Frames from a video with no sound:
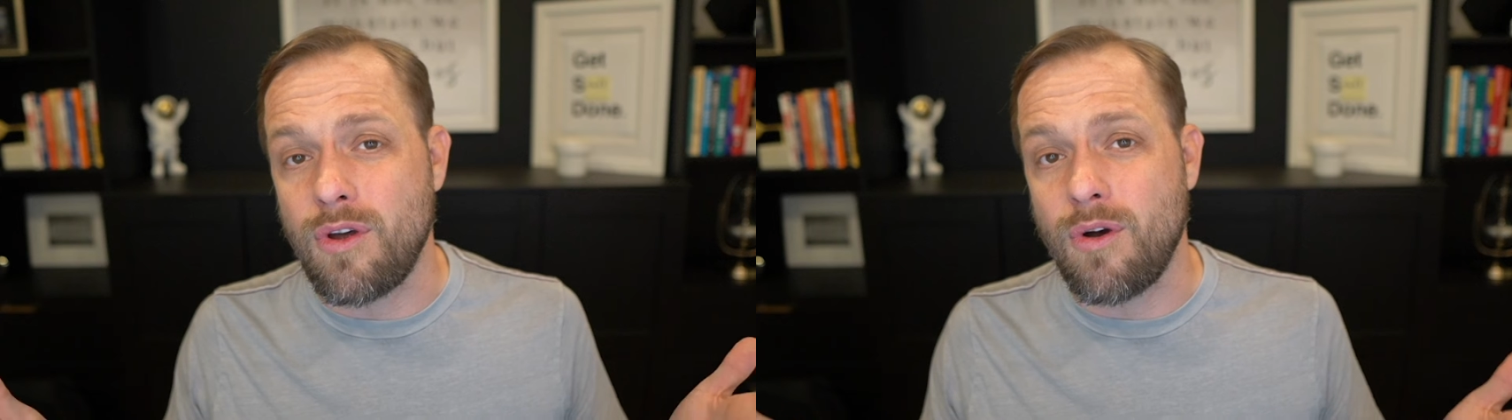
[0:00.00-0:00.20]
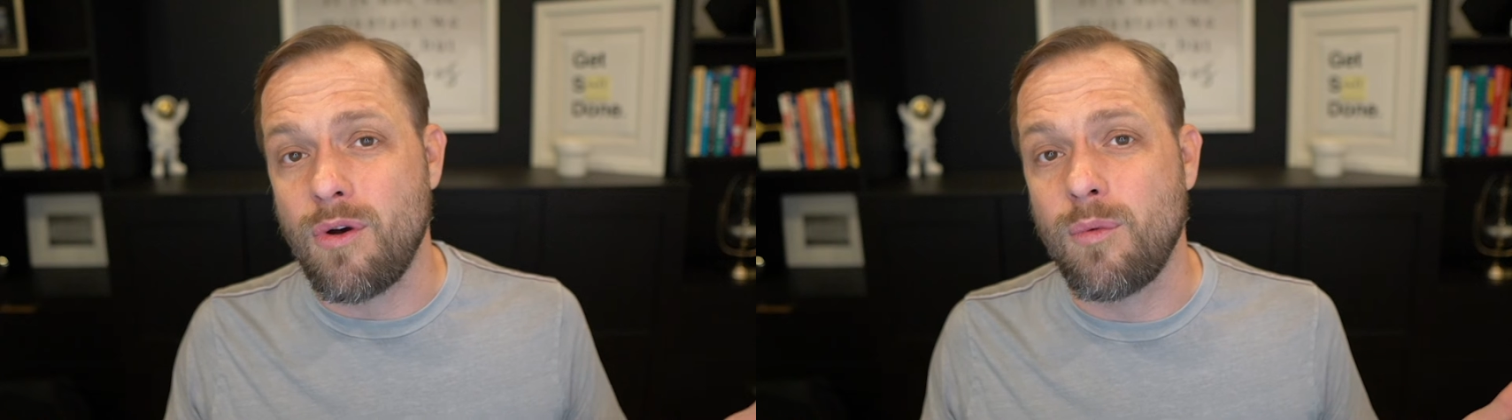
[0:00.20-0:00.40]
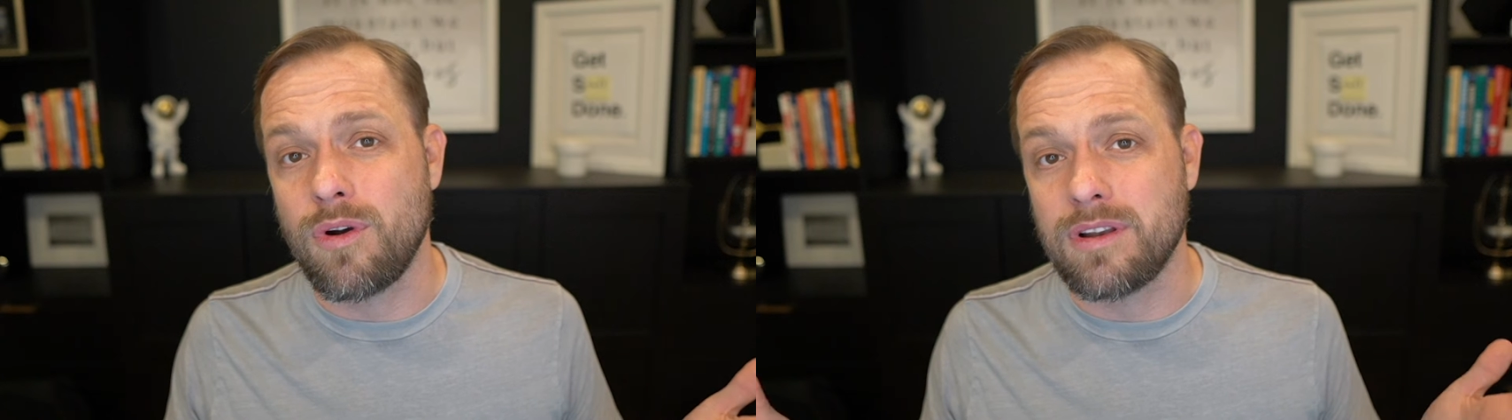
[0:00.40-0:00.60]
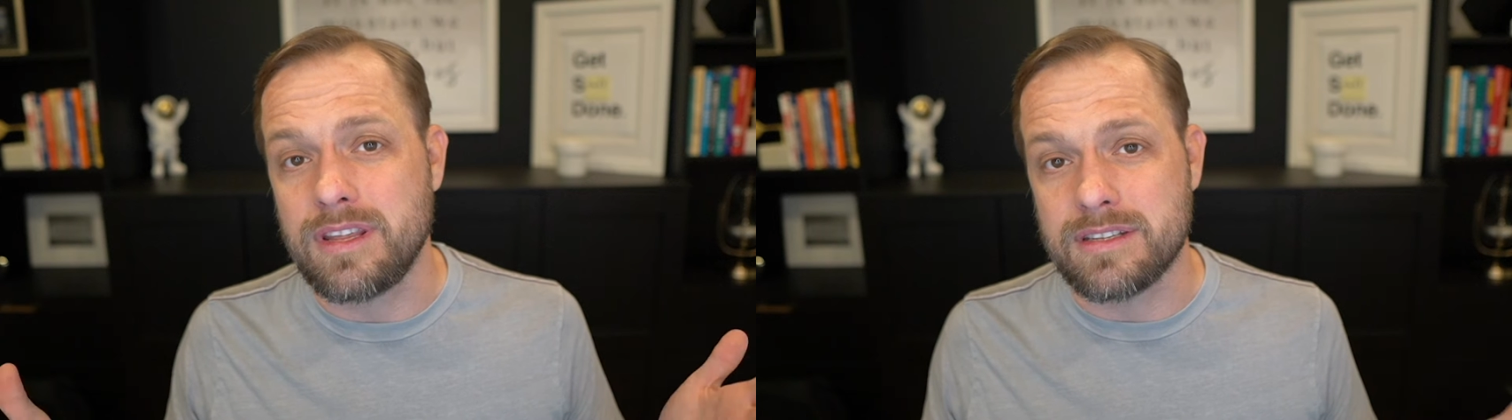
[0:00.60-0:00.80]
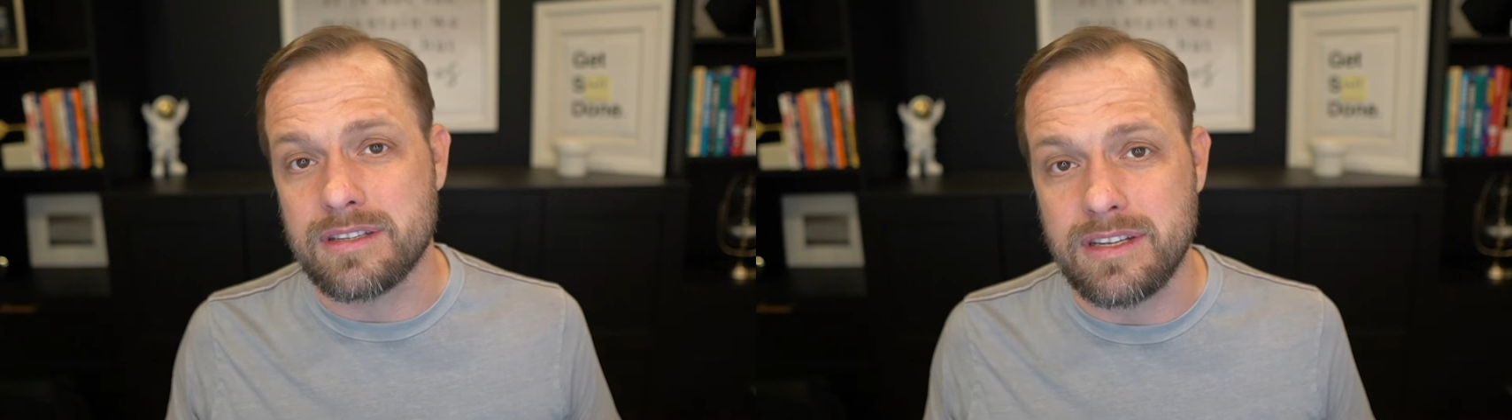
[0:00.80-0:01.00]
know where
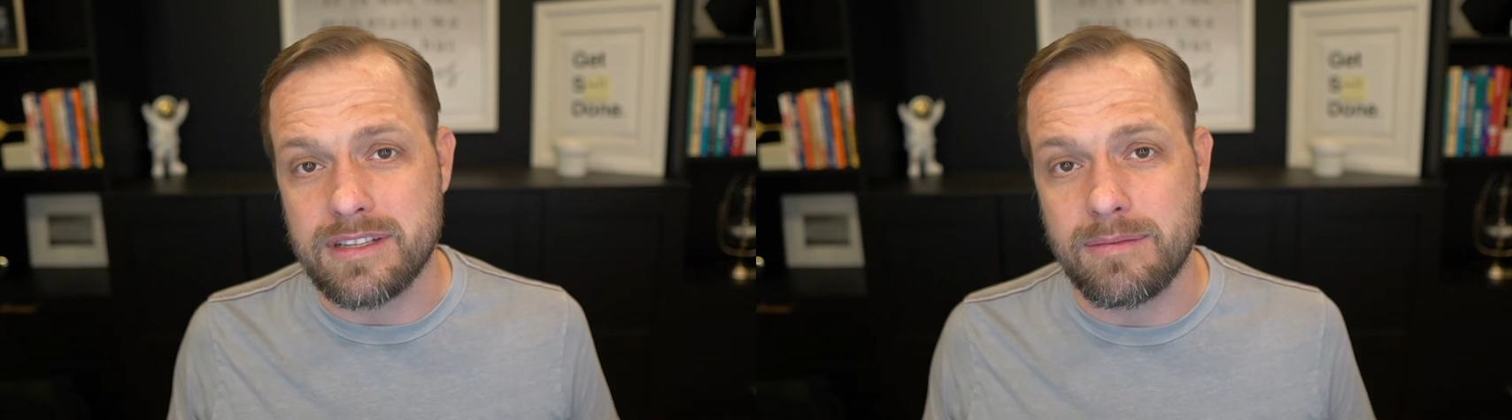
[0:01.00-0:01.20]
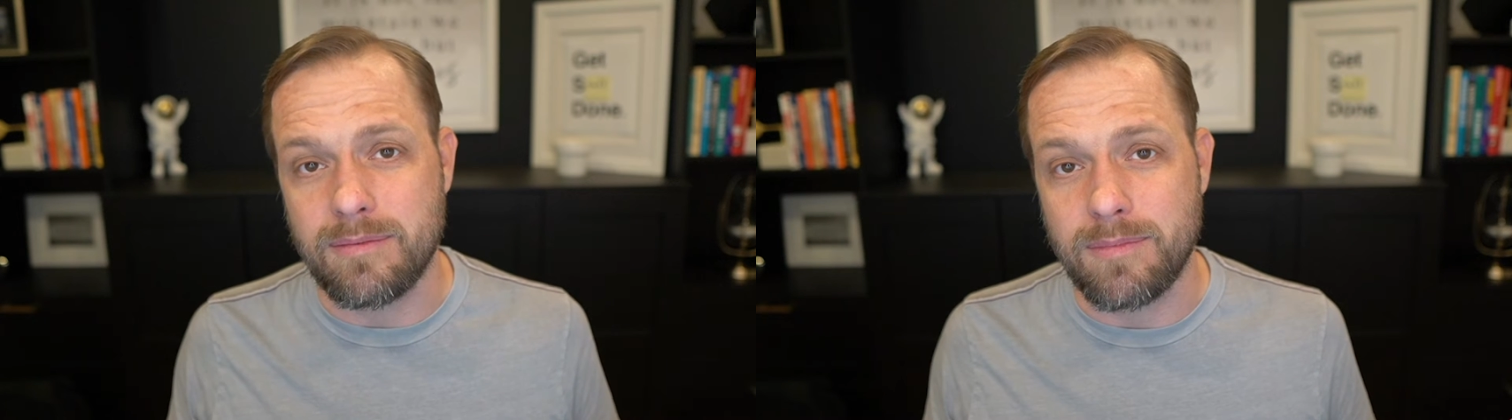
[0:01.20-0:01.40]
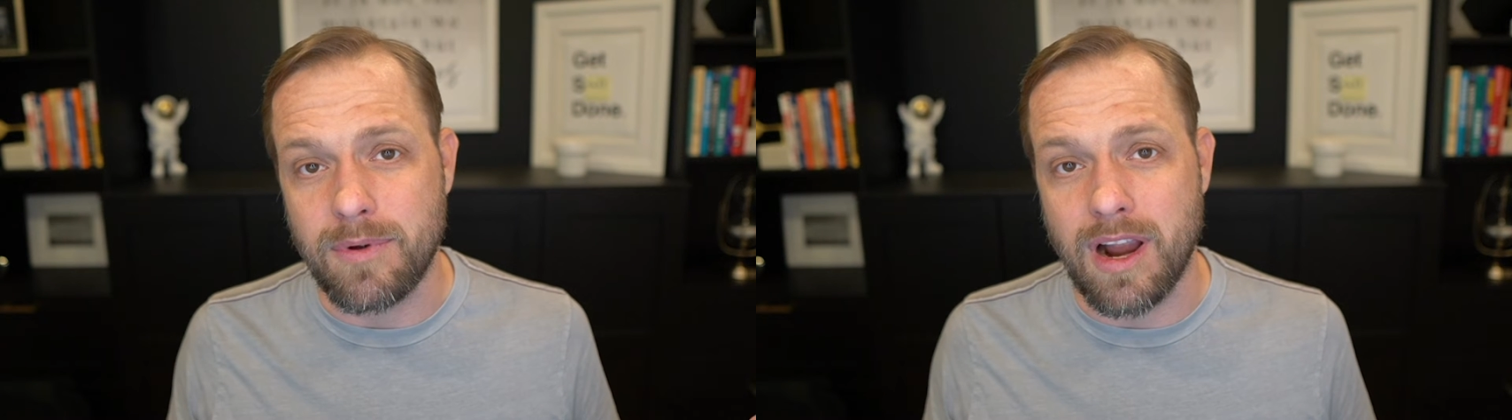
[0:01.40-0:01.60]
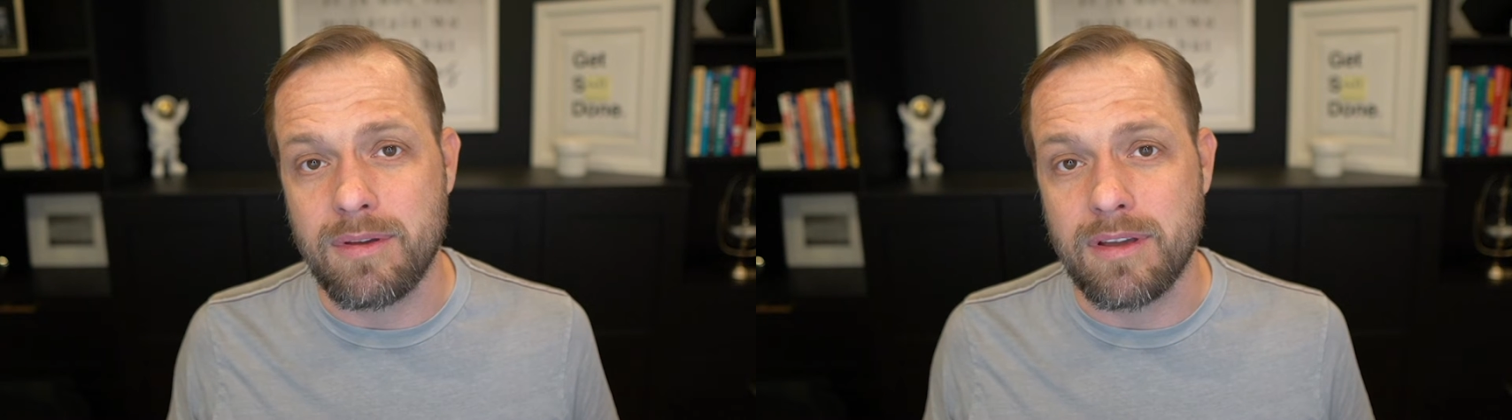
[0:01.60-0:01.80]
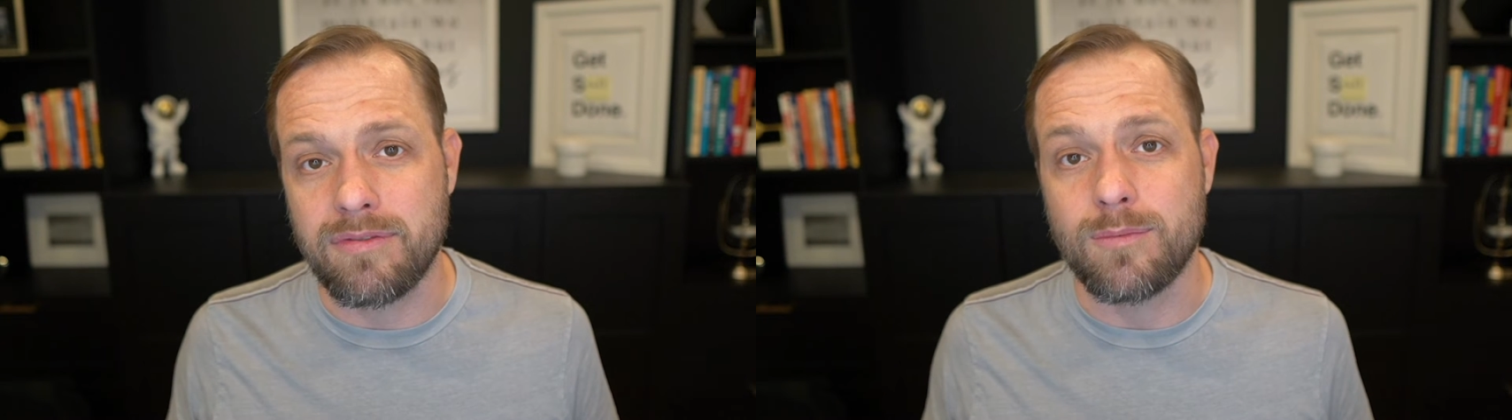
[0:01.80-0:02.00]
these leads are
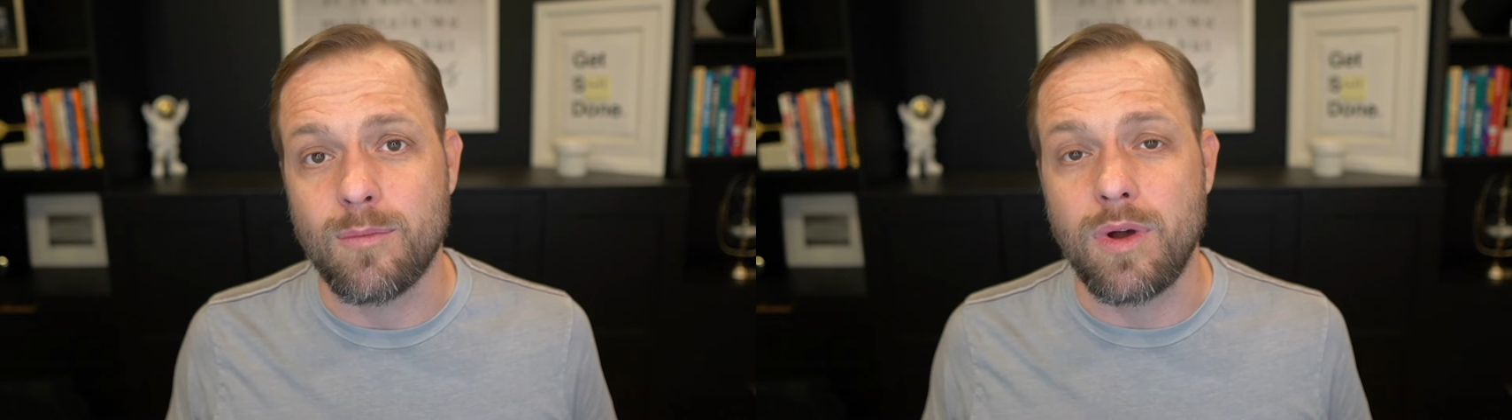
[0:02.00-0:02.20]
coming from.